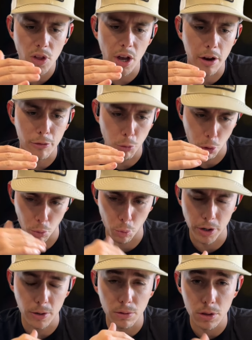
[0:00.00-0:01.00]
If we're
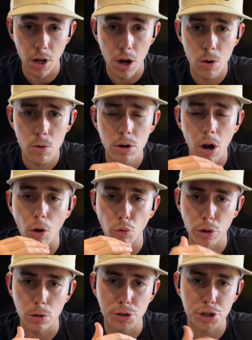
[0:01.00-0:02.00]
real low, a
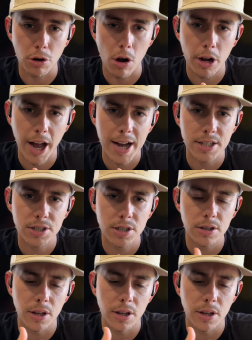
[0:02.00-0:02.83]
real strong acid,